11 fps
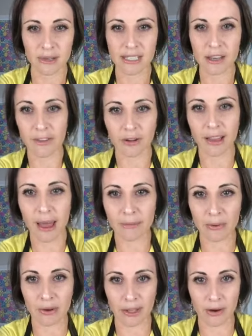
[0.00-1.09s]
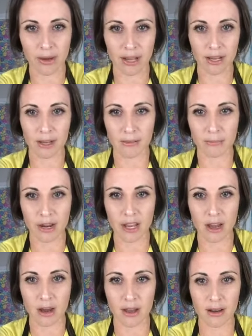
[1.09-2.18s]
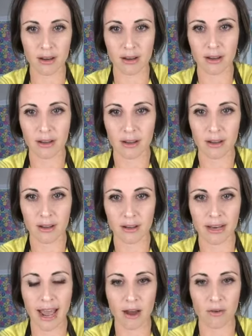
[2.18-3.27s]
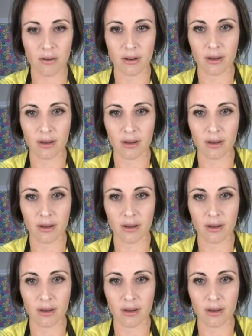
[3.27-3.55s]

me see if it'll let me really quick bring you on now.